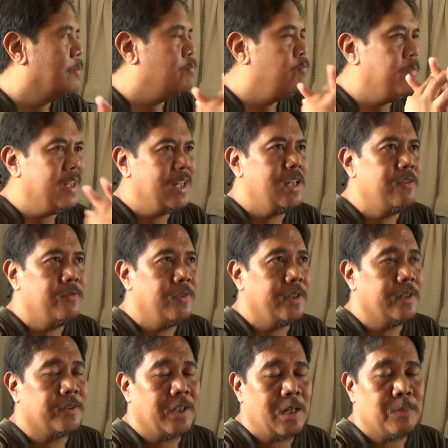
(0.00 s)
believe in
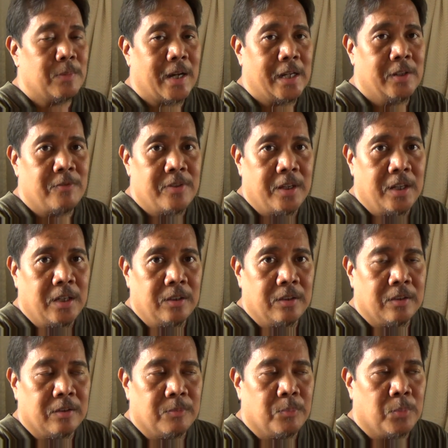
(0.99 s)
the same kind of
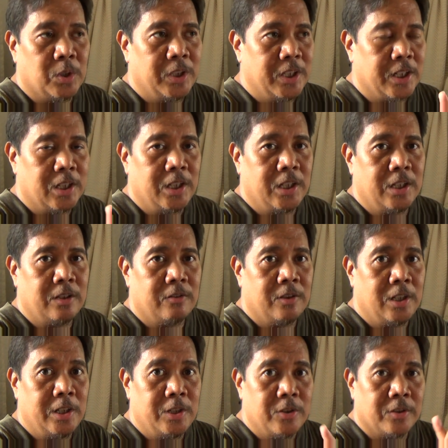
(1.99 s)
things politically,
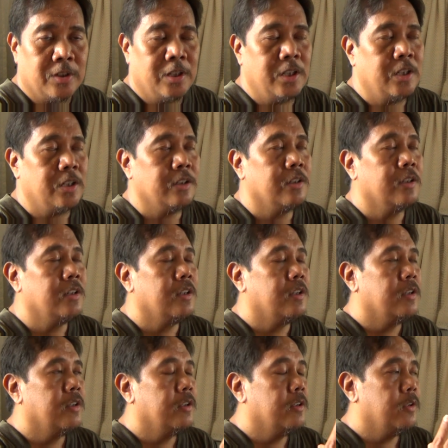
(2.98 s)
religiously.
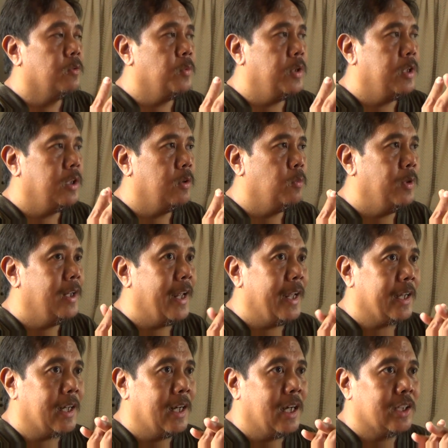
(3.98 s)
We
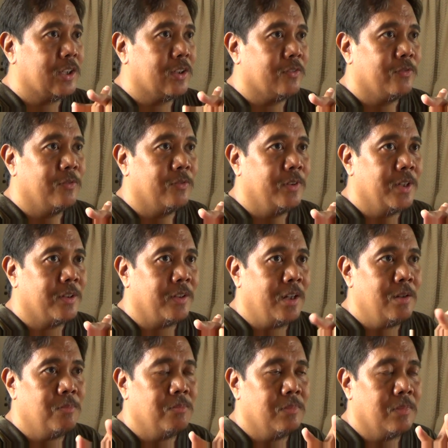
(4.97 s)
like a lot of the
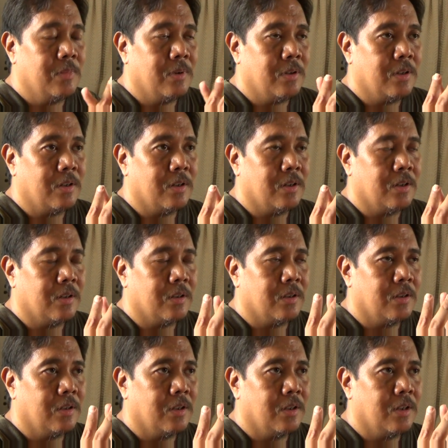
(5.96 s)
same
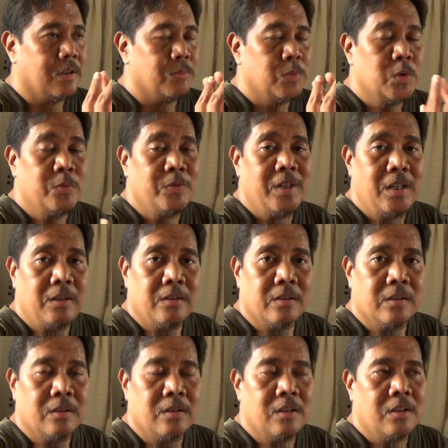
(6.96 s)

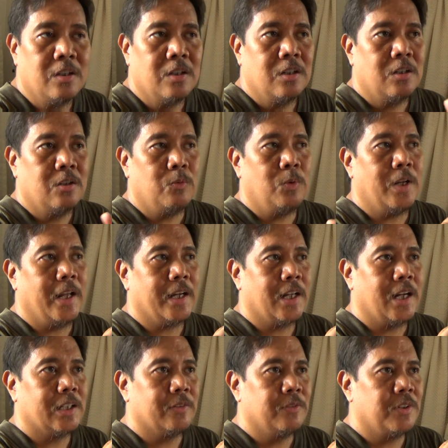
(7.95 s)
movies. We like a
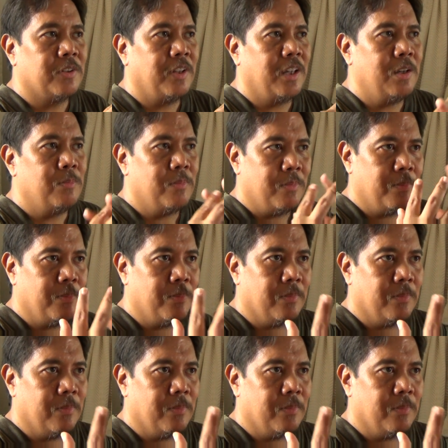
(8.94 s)
lot of the same